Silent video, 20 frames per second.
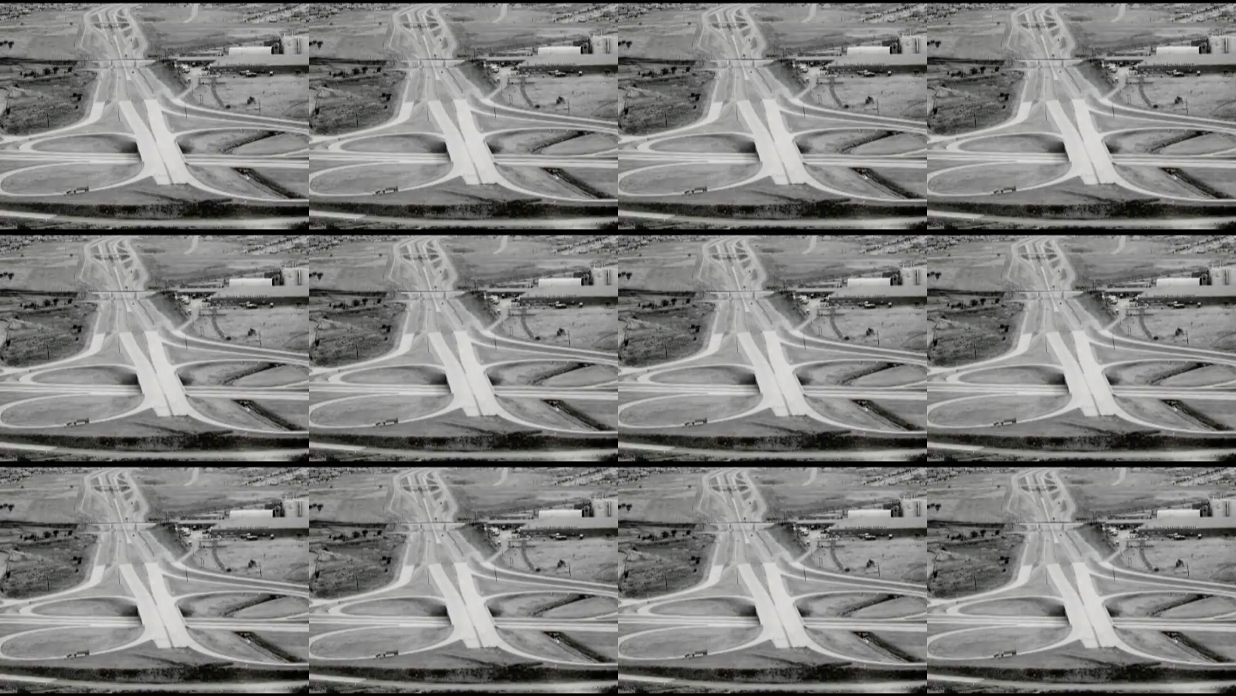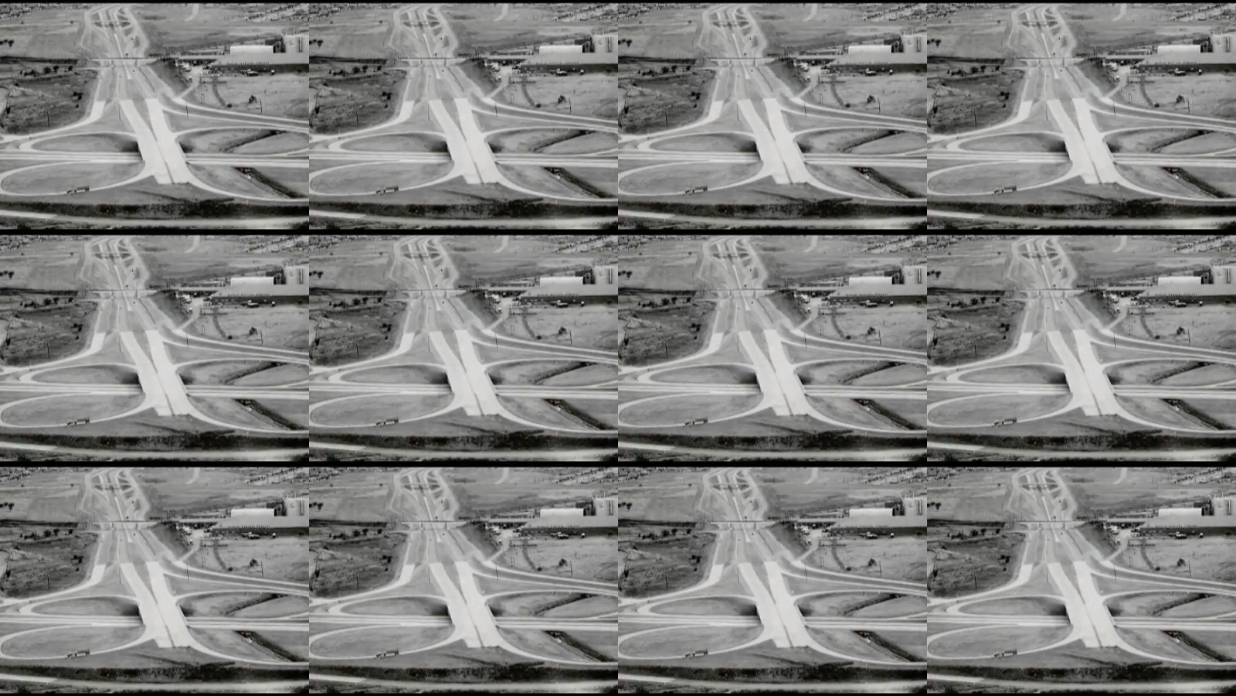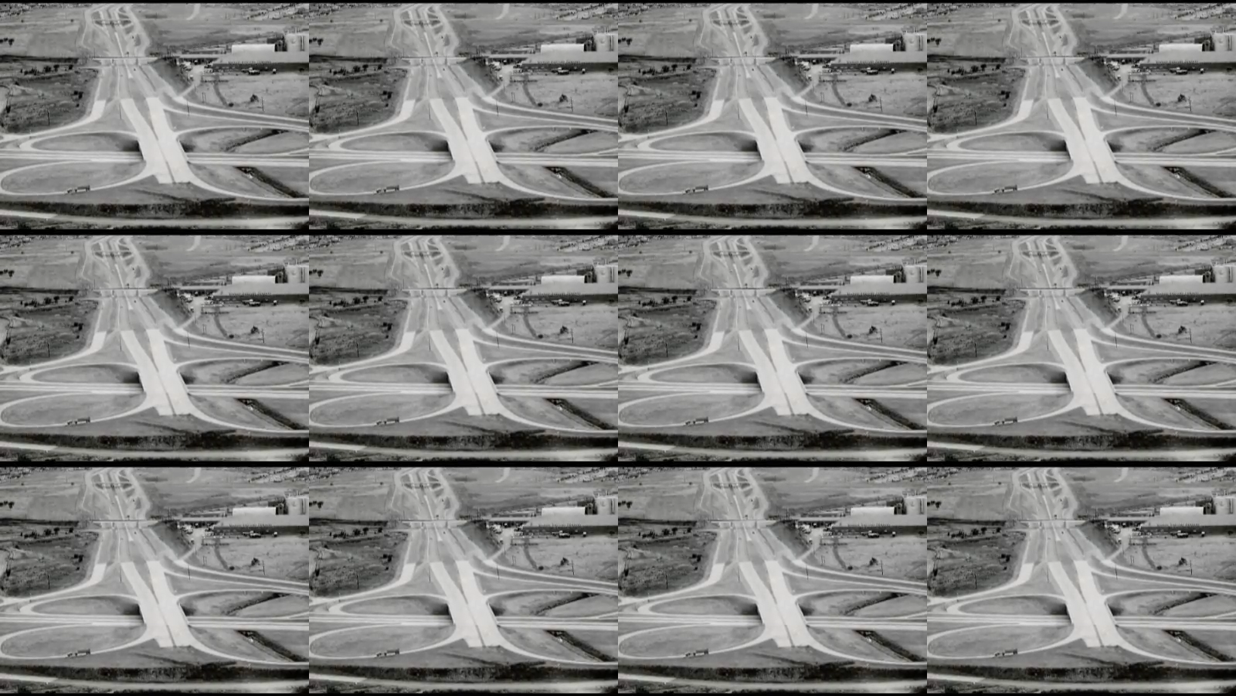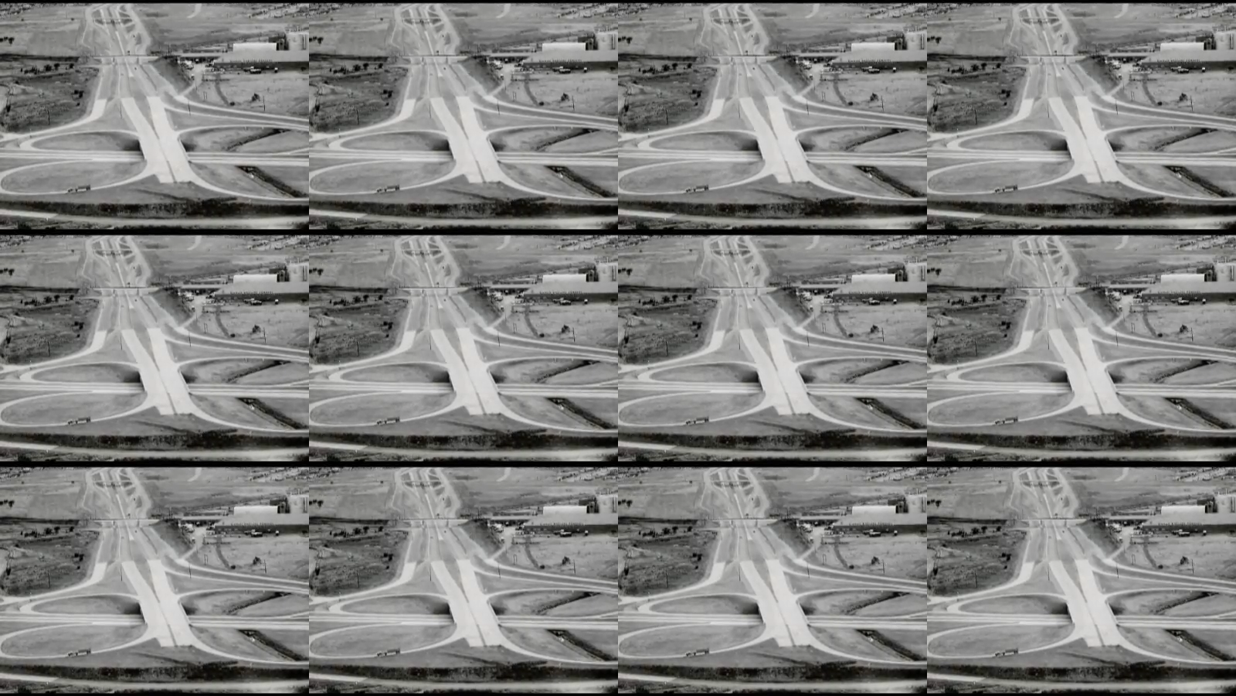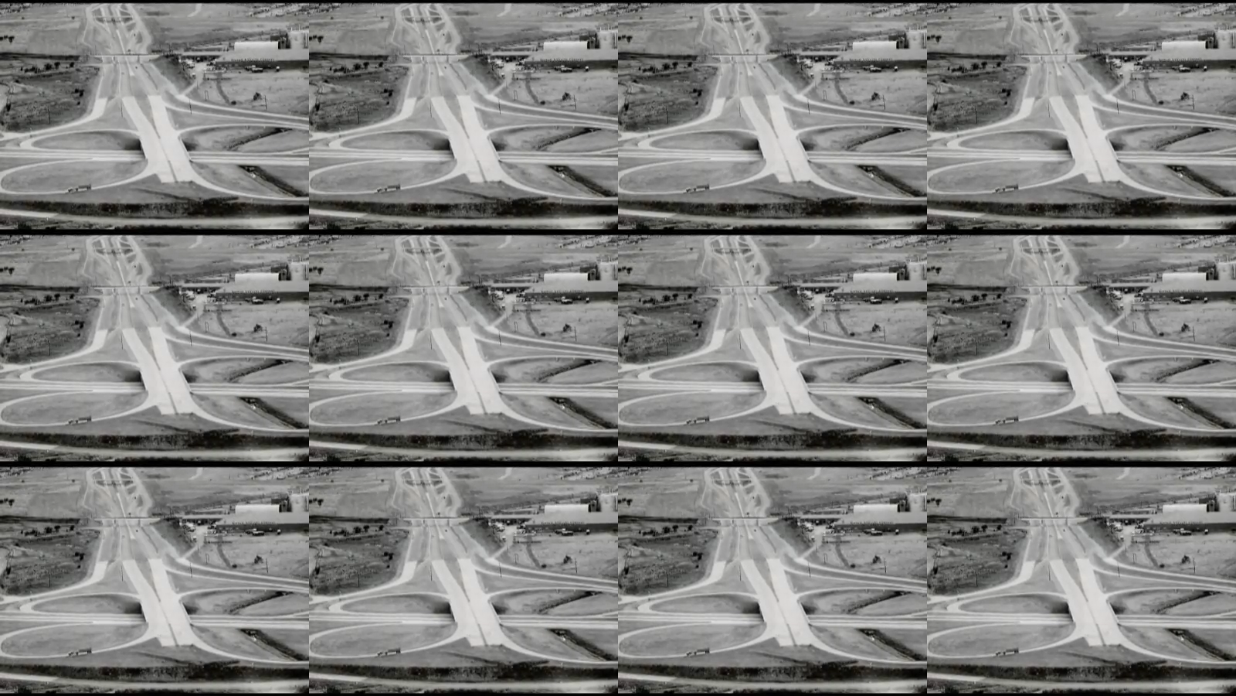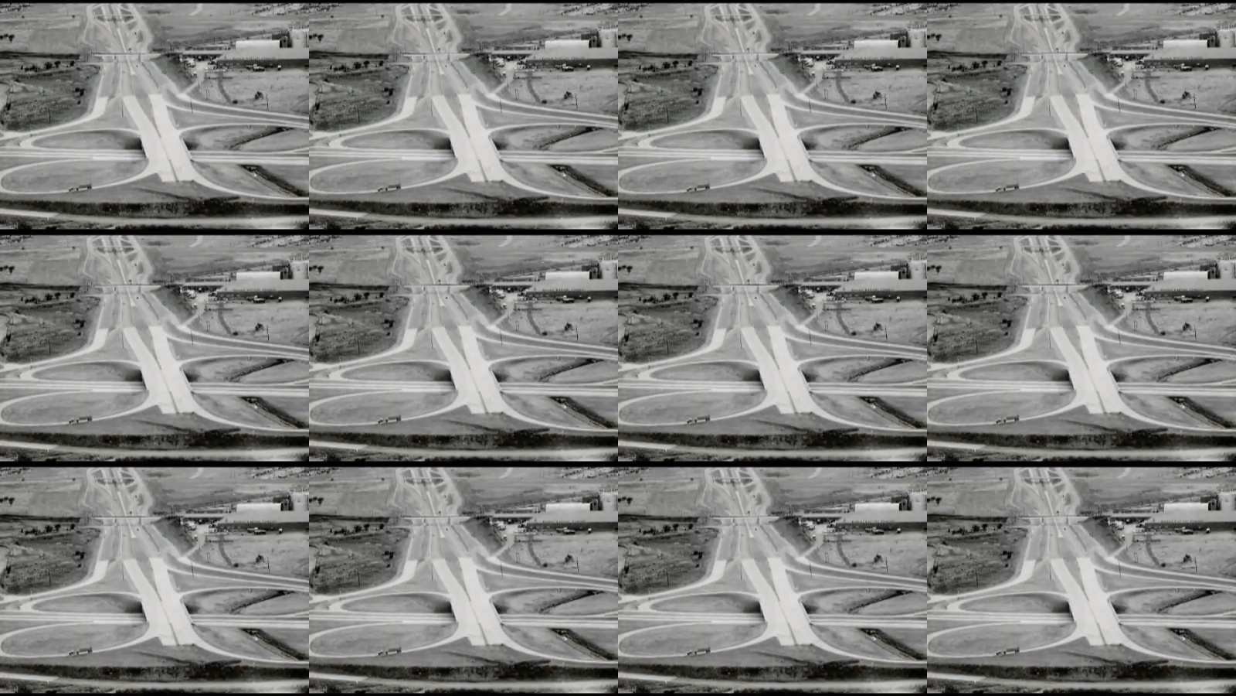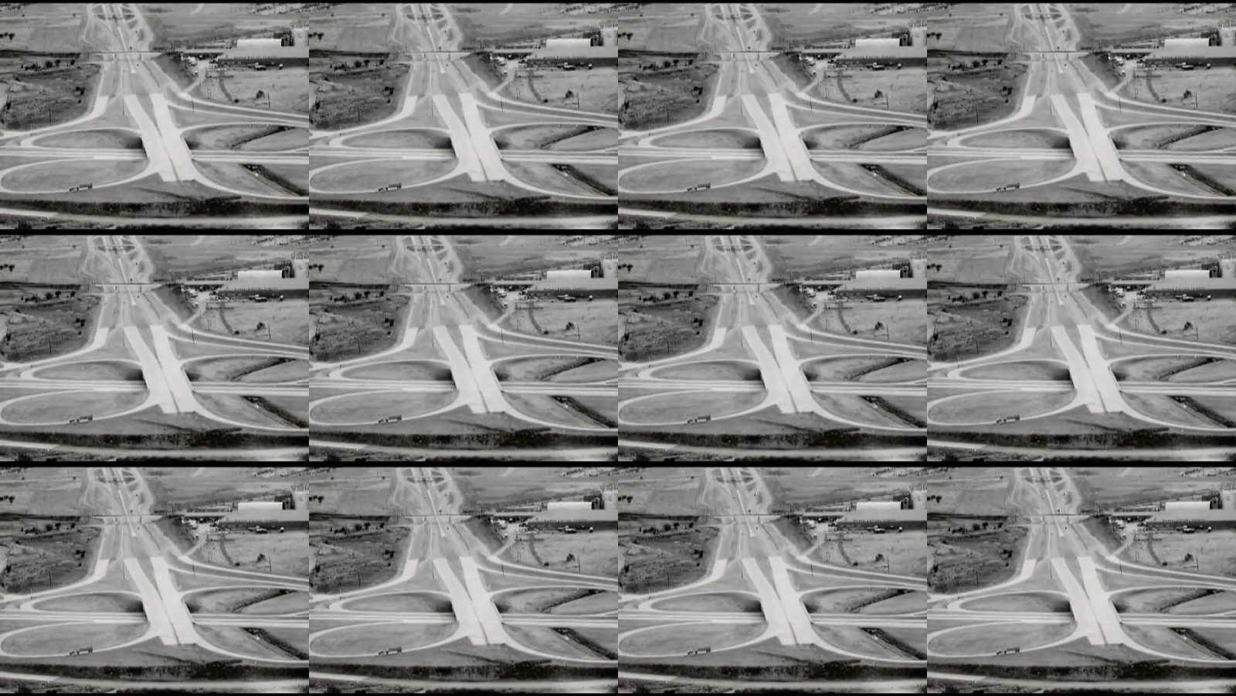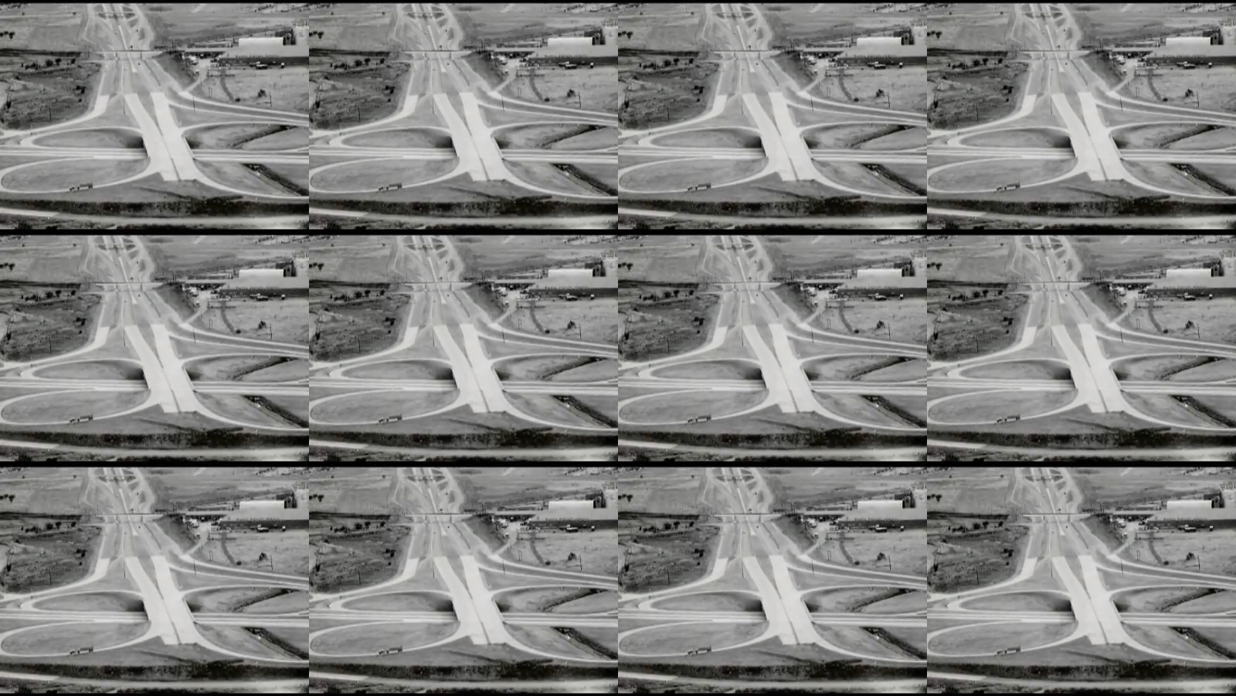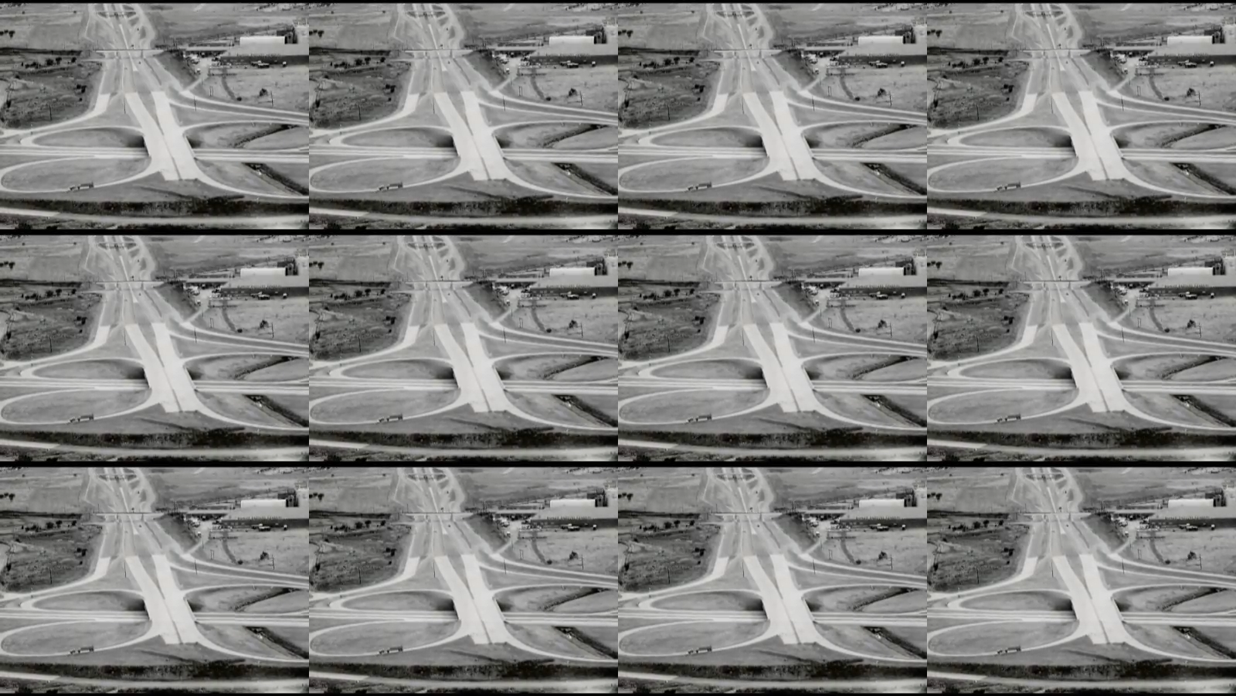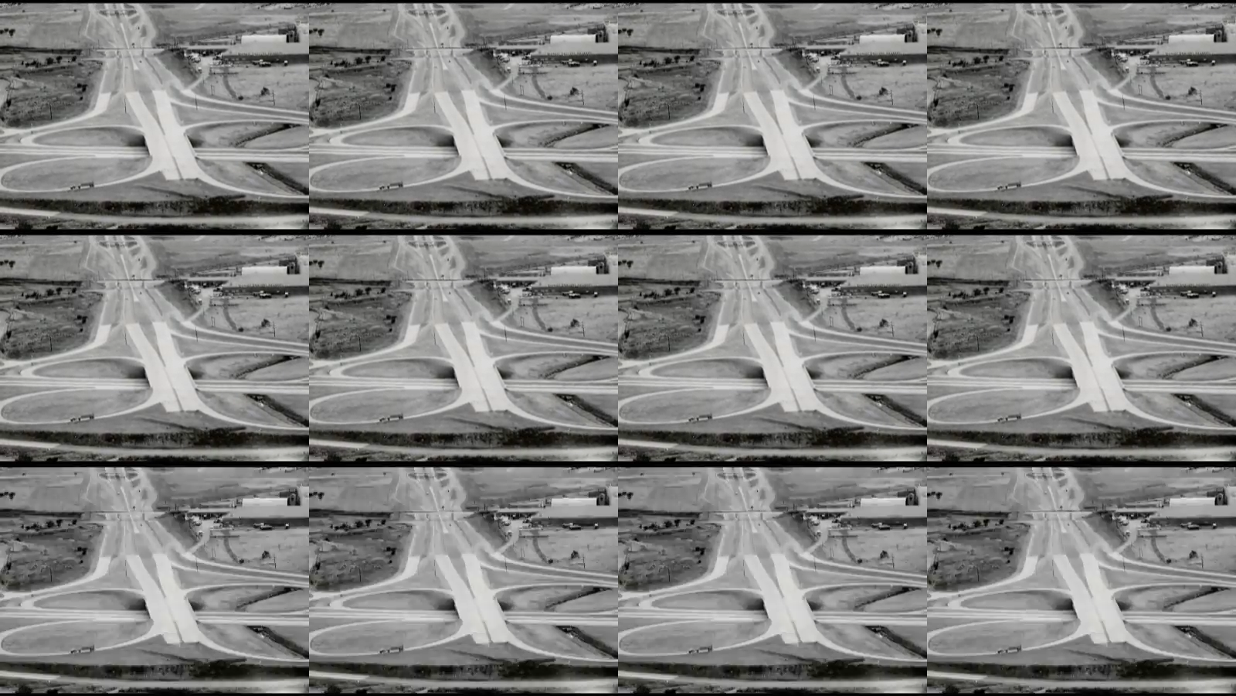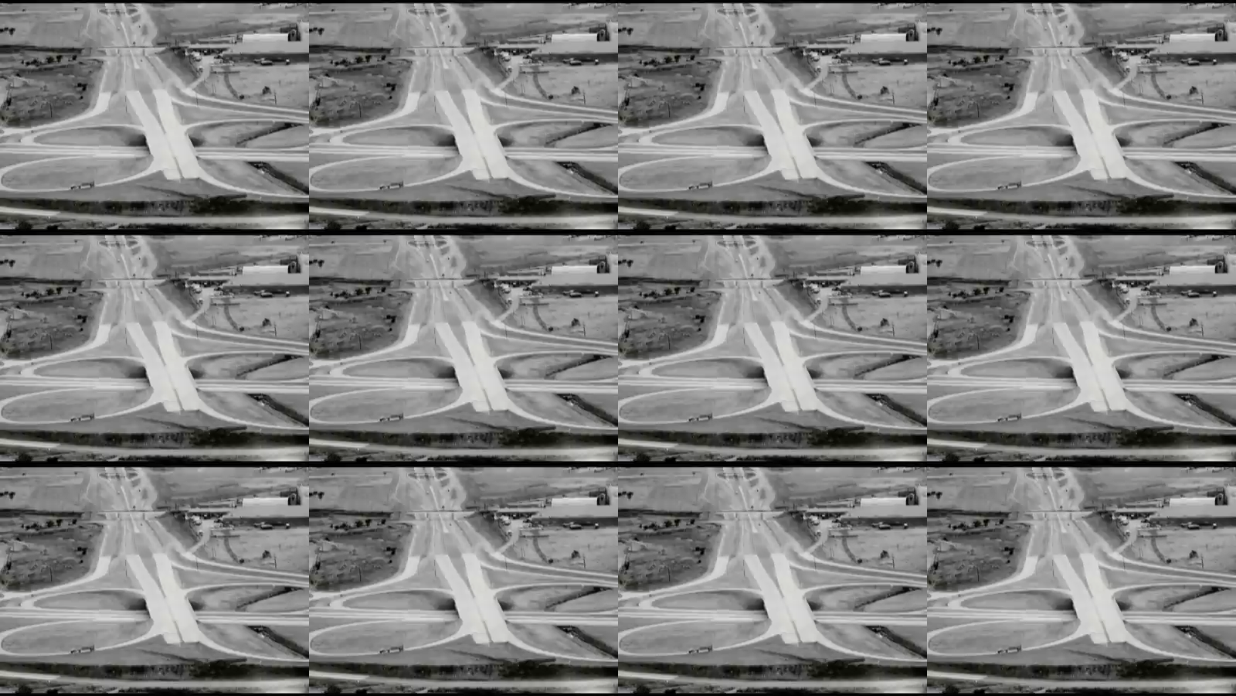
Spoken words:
(no speaker visible)